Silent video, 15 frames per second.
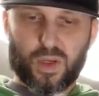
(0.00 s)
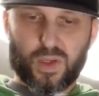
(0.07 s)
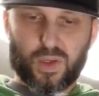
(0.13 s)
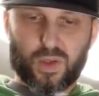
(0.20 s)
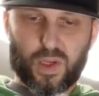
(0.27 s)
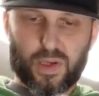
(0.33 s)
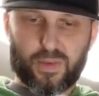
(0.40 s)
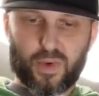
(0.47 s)

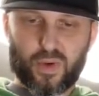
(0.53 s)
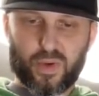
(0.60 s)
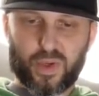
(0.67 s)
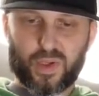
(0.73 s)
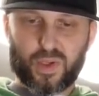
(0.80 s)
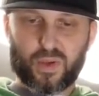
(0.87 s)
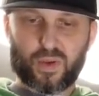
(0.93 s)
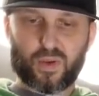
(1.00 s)
So I'm going
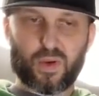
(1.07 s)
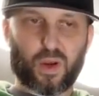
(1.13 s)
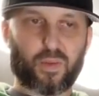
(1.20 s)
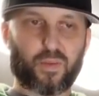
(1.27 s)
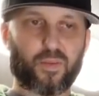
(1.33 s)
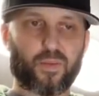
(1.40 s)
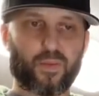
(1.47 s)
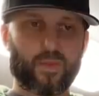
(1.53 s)
to, look,
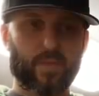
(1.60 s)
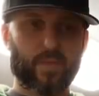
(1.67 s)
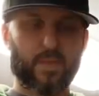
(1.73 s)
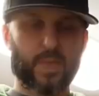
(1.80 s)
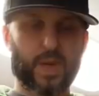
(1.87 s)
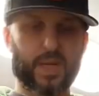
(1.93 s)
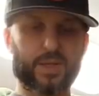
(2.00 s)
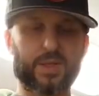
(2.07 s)

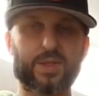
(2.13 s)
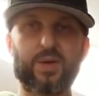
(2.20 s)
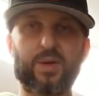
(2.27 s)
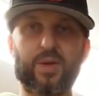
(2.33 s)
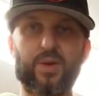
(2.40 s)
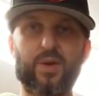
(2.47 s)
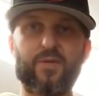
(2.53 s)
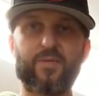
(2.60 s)
I just turned
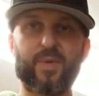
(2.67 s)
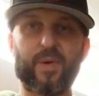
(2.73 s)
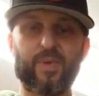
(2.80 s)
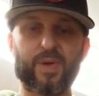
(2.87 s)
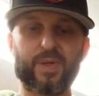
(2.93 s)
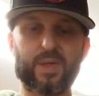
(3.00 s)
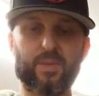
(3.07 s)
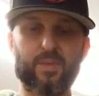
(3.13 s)
it off by
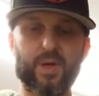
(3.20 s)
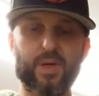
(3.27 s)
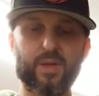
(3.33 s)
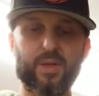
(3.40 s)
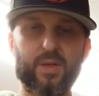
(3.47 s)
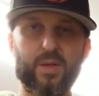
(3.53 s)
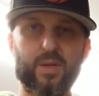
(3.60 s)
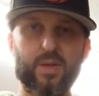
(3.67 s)
pressing a
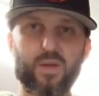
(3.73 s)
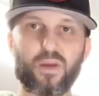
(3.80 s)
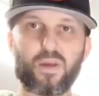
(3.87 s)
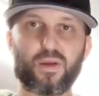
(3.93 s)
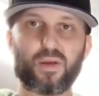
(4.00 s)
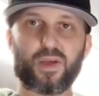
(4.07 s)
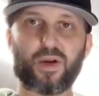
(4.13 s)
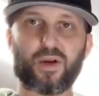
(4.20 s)
button,
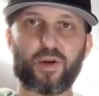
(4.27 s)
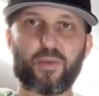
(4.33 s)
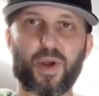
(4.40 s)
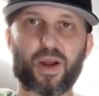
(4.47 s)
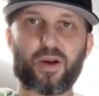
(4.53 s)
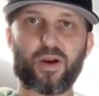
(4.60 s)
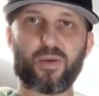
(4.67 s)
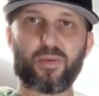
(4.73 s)
turned it
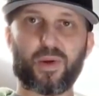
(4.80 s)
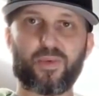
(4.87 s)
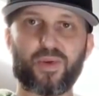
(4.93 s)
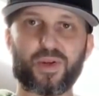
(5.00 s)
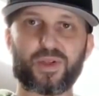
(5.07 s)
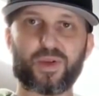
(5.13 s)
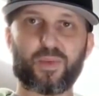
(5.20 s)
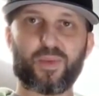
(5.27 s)
back on by
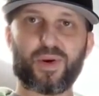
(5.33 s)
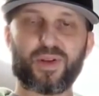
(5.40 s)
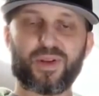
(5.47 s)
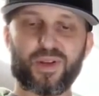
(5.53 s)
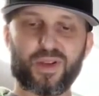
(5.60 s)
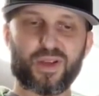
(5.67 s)
pressing a button.